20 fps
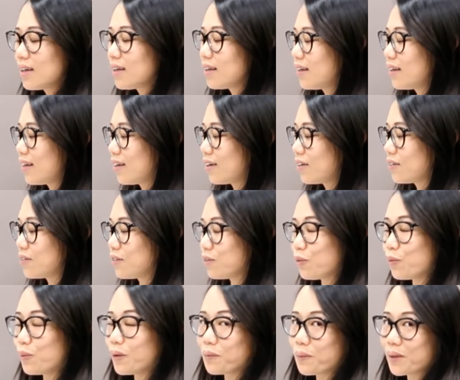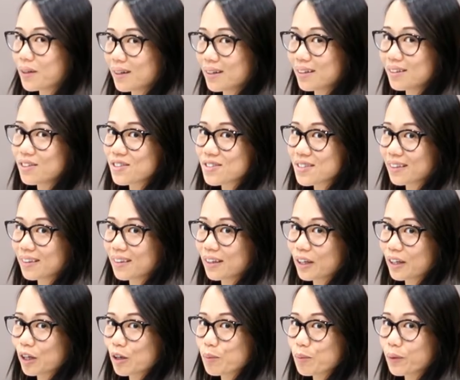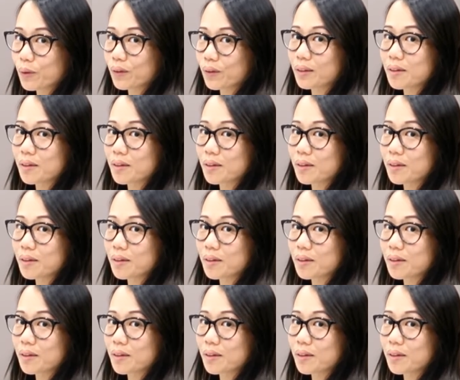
Now, when we are using the keyboard,